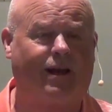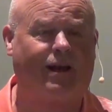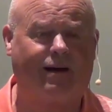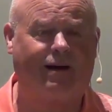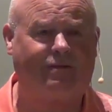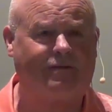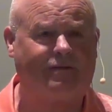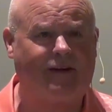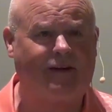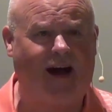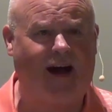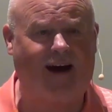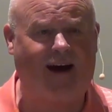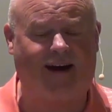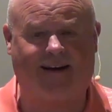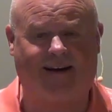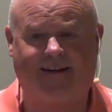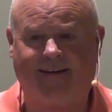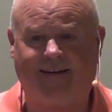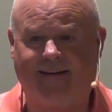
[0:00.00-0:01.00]
from the love of
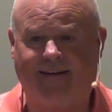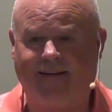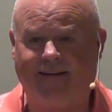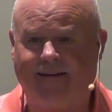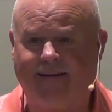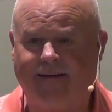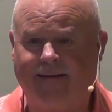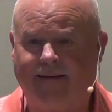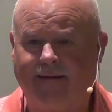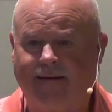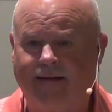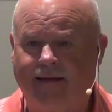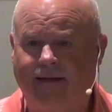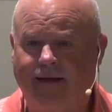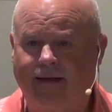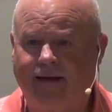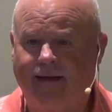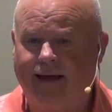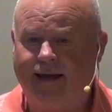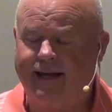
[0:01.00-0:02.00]
God.
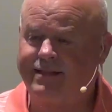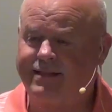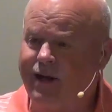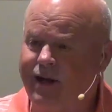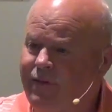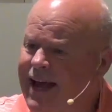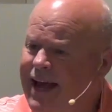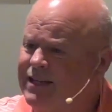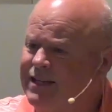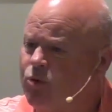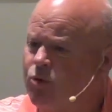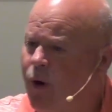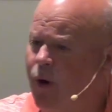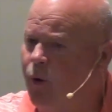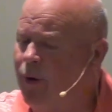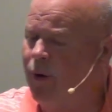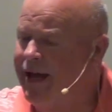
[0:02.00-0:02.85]
And so that's